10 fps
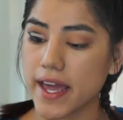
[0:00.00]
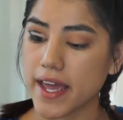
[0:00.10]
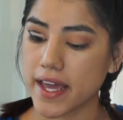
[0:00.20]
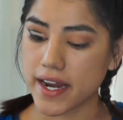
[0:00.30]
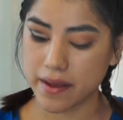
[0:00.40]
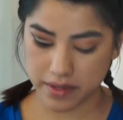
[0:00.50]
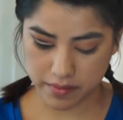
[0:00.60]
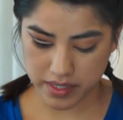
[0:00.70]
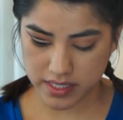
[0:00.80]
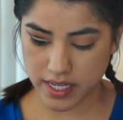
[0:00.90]
and I'm
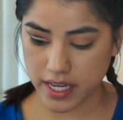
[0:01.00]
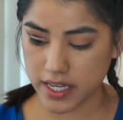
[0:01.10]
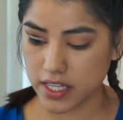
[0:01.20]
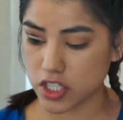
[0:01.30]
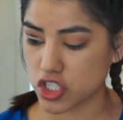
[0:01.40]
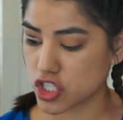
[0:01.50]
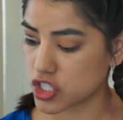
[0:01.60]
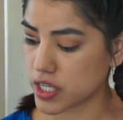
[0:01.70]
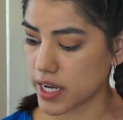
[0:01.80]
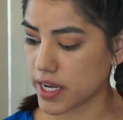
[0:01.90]
gonna be taking the
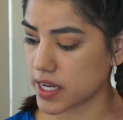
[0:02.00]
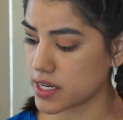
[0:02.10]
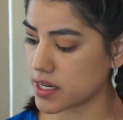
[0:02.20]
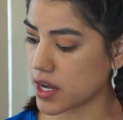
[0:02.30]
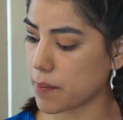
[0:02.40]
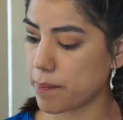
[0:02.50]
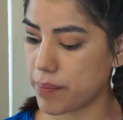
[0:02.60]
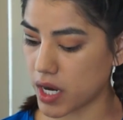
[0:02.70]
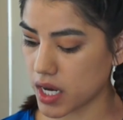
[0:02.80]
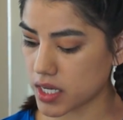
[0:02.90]
shade
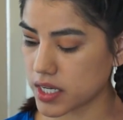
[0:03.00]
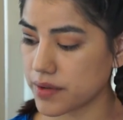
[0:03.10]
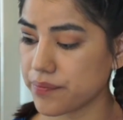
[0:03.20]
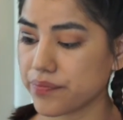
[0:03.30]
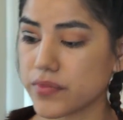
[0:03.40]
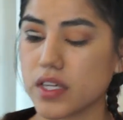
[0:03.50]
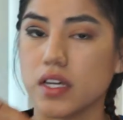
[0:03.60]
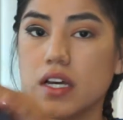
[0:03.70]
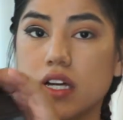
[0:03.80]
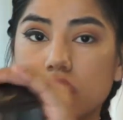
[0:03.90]
Buck.
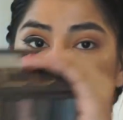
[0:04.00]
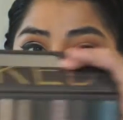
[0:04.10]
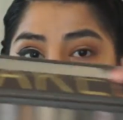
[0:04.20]
It looks